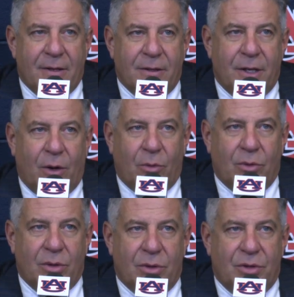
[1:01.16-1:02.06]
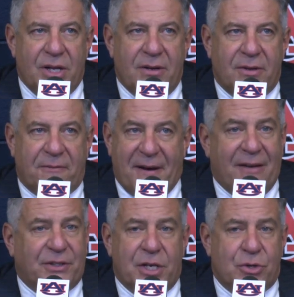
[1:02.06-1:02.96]
you know, the the
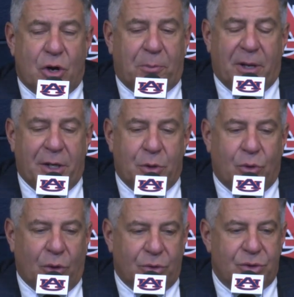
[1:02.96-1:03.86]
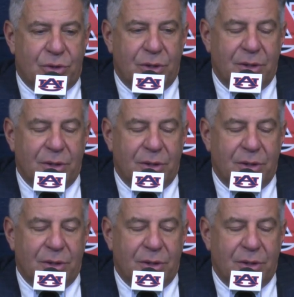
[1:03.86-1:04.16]
five seniors all playing new roles